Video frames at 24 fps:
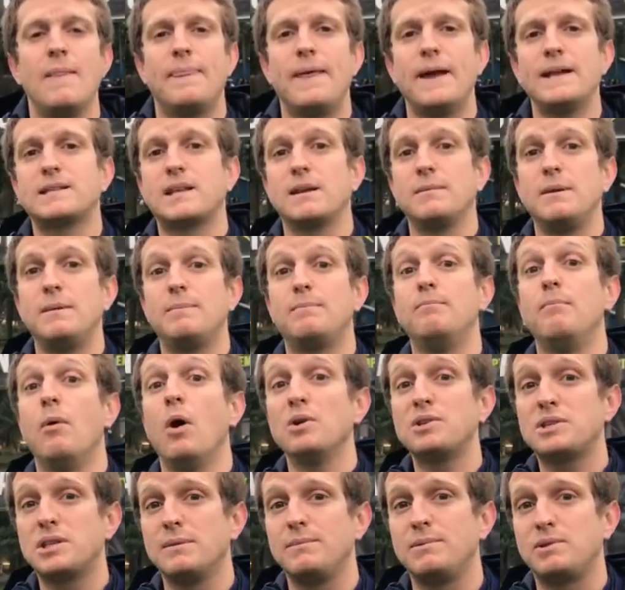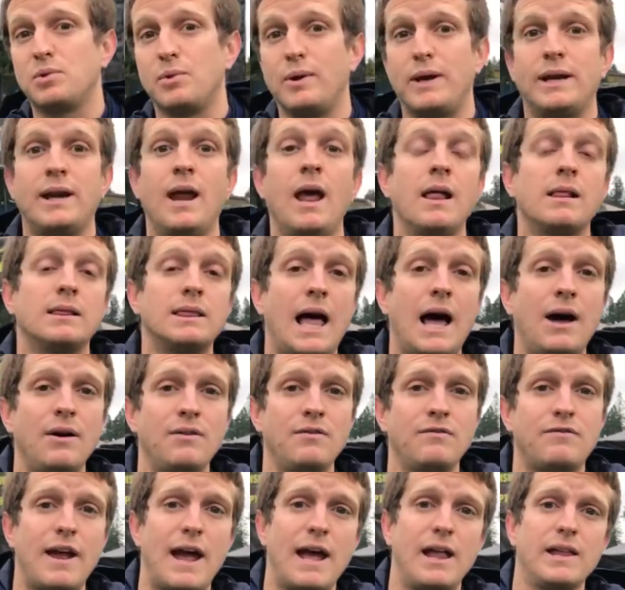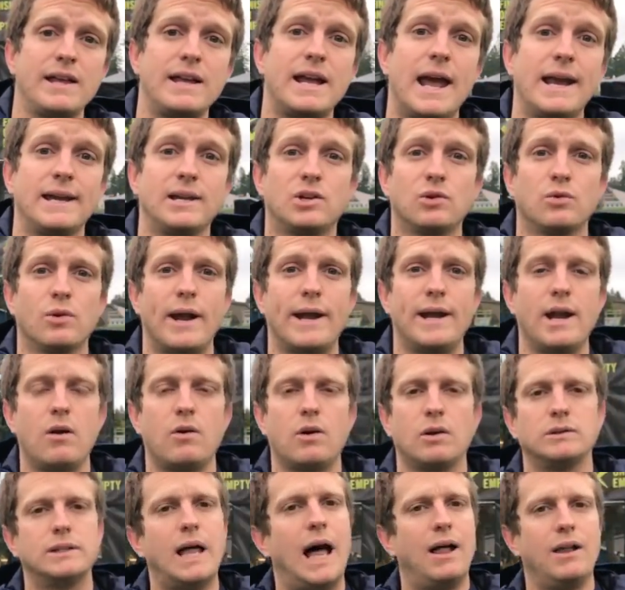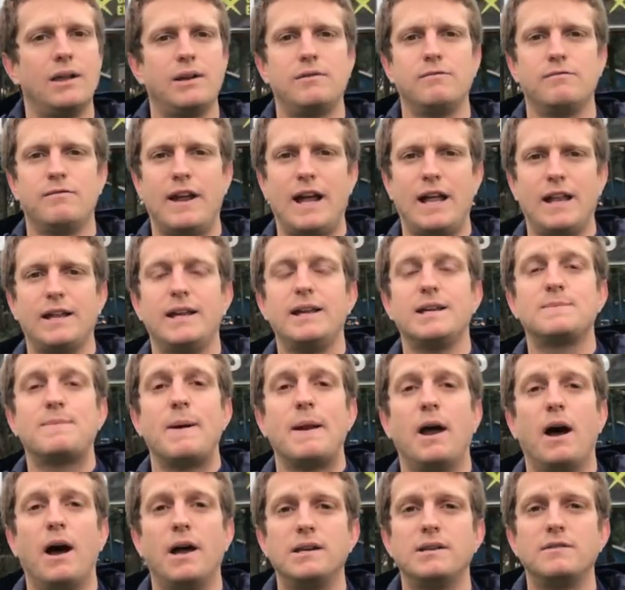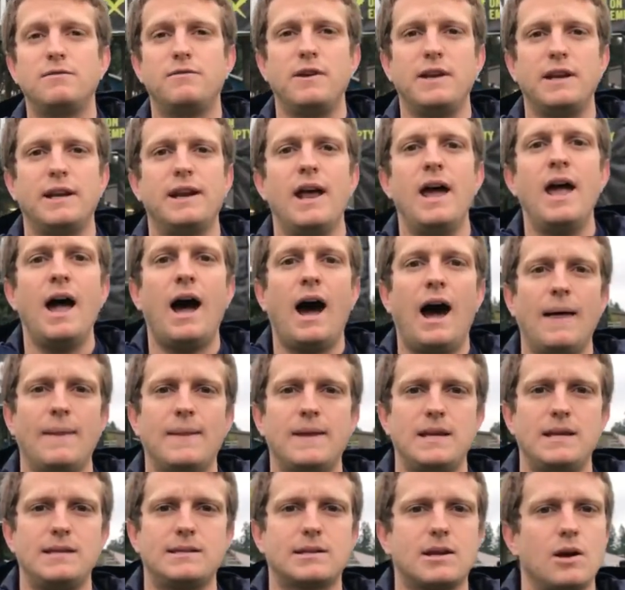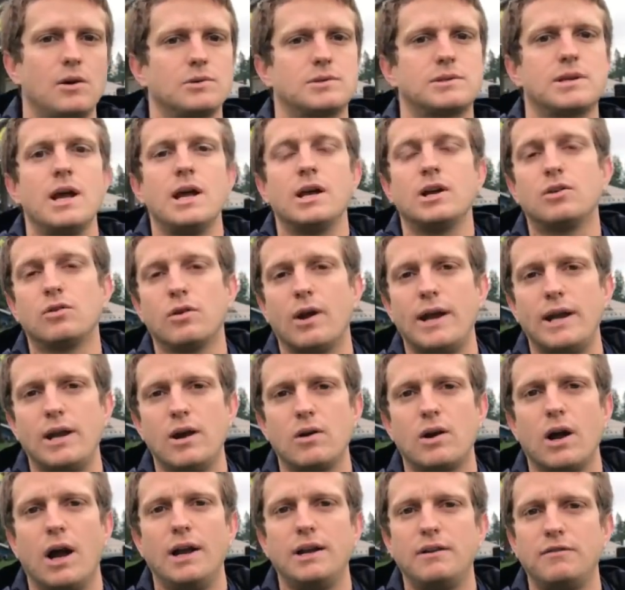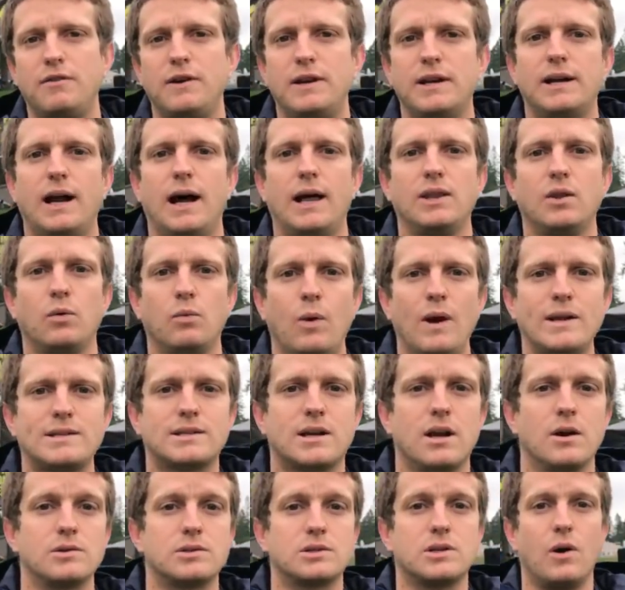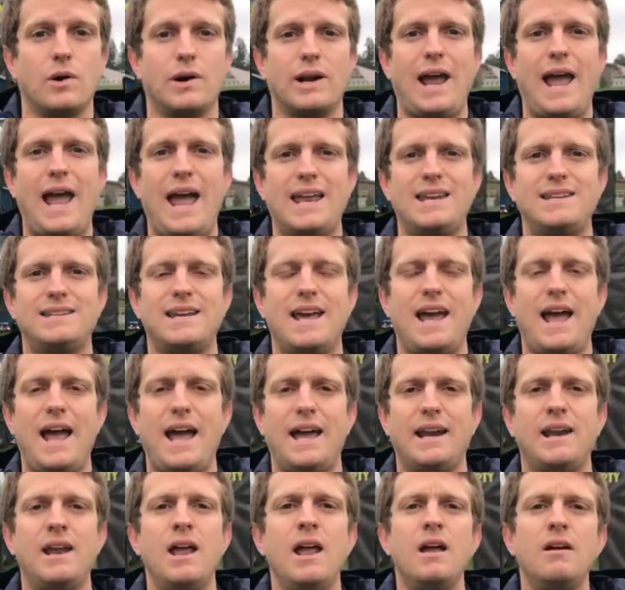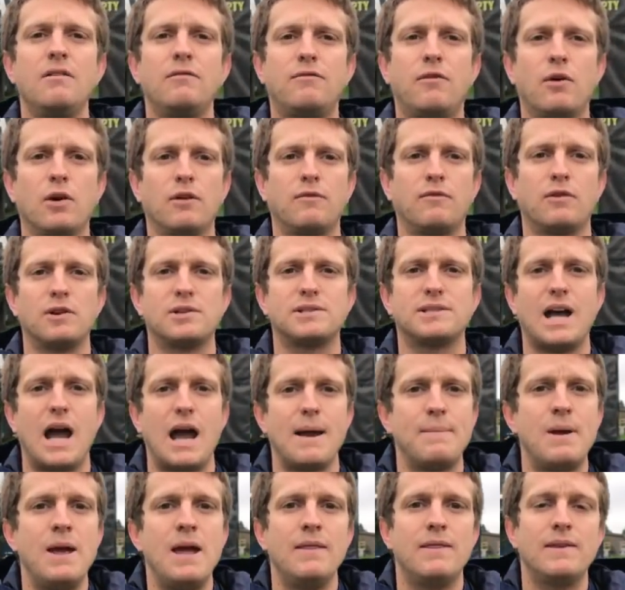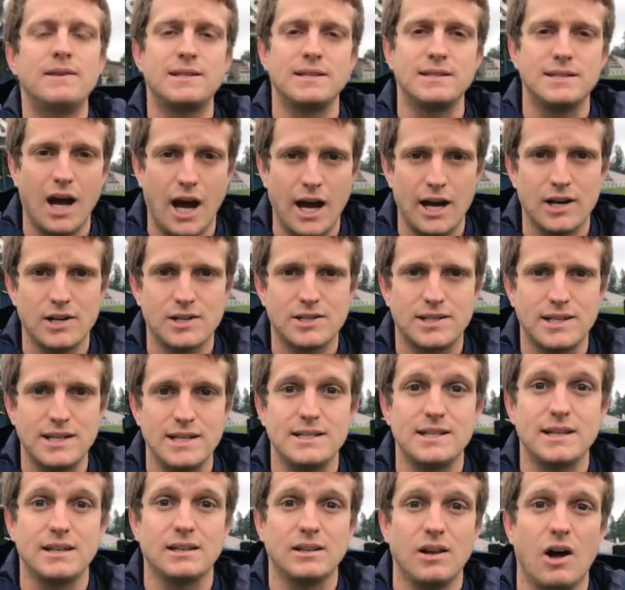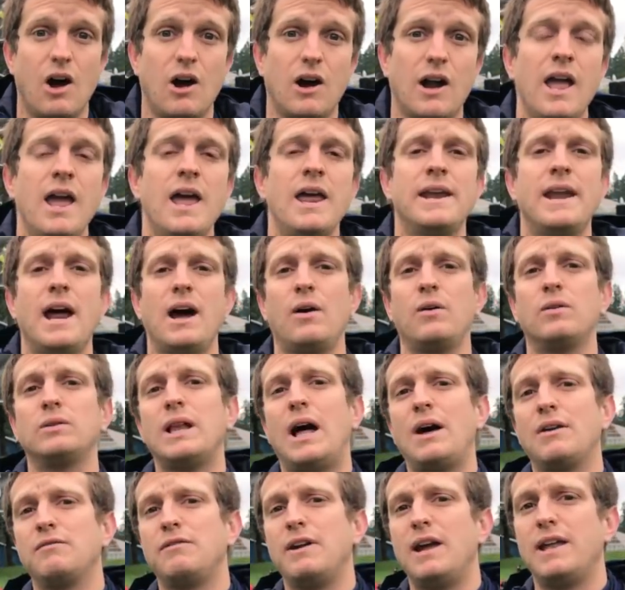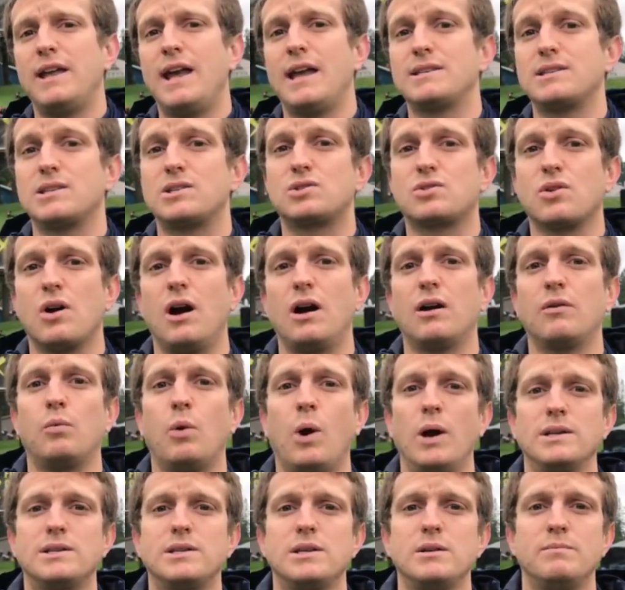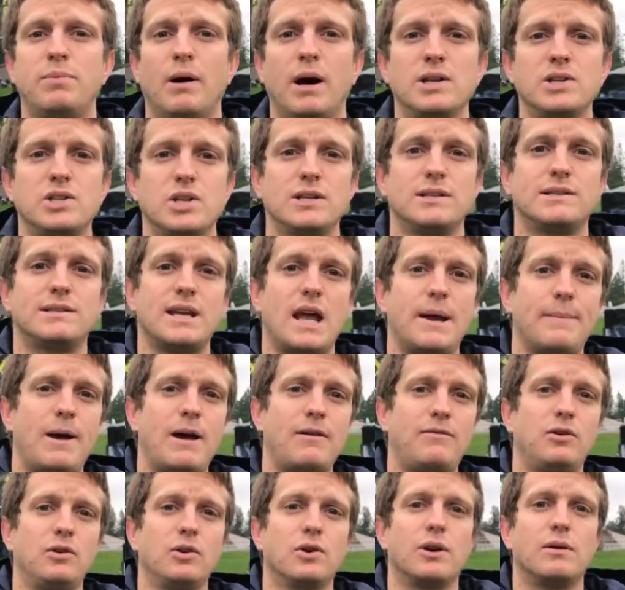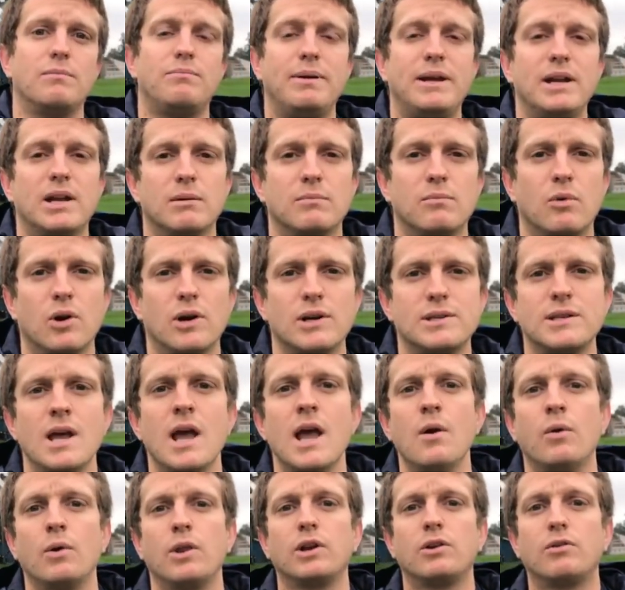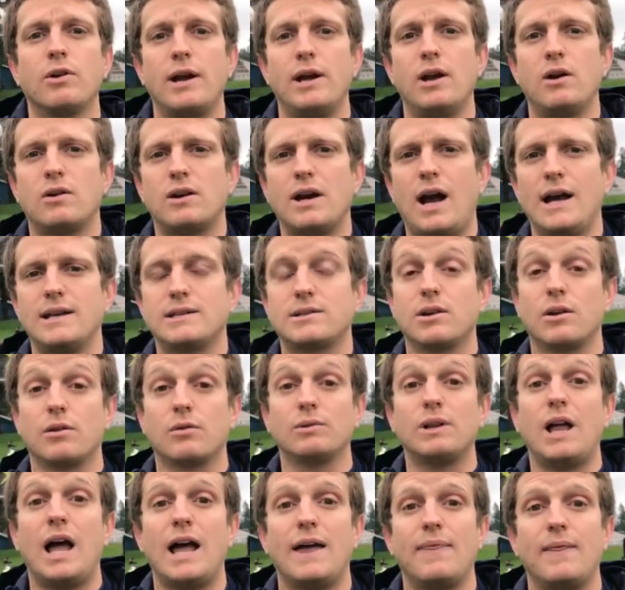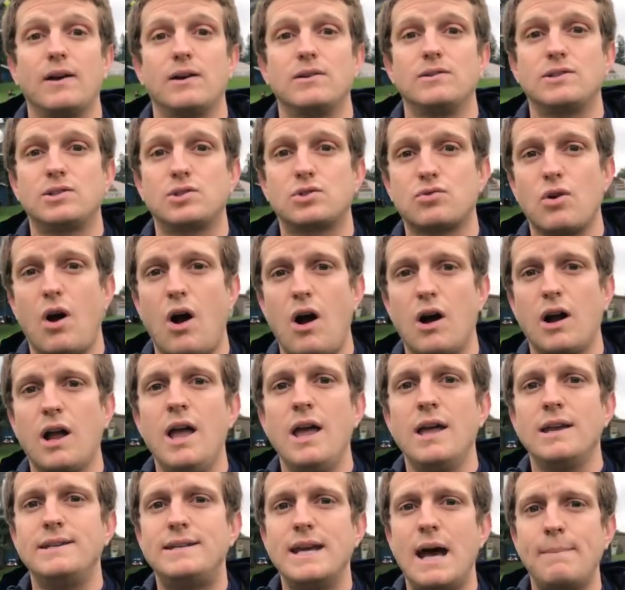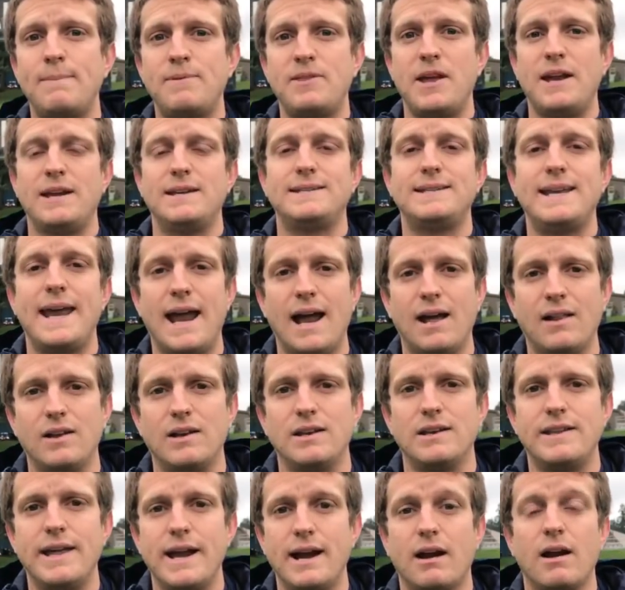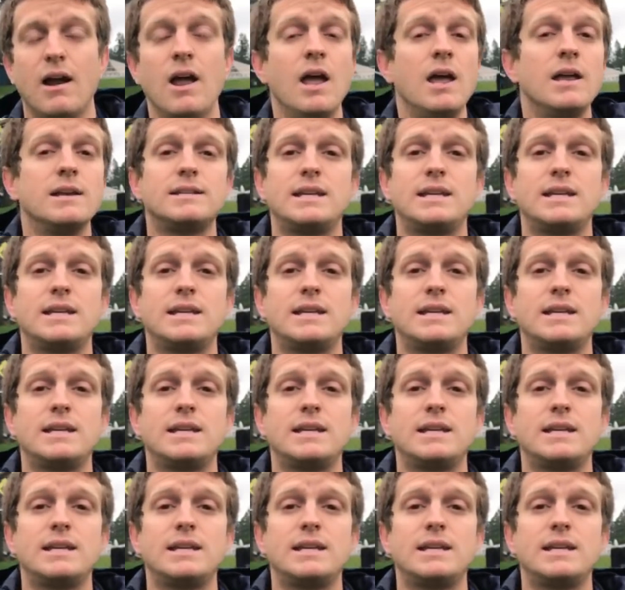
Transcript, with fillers: That's going to be mostly between Loudoun Valley and Great Oak. Loudoun Valley has been undefeated on the East Coast. Great Oak undefeated on the West Coast, going head to head for the first time this entire season long. Now, Loudoun Valley has a strong one-two punch in Sam Affolder and Peter Morris, where the Great Oak guys are going to rely on their strong depth and talent there.